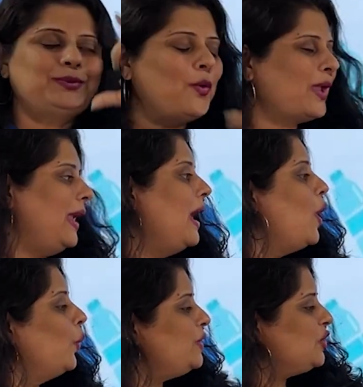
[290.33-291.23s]
okay,
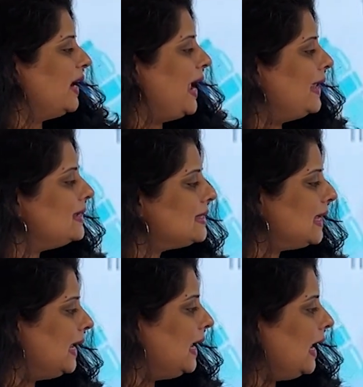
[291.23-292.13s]
which again is
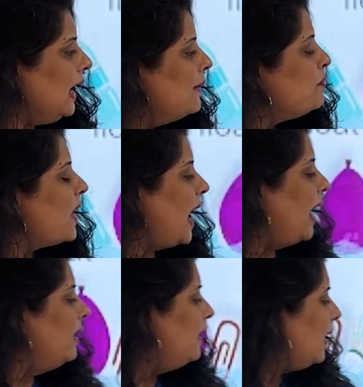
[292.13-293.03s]
sinking, and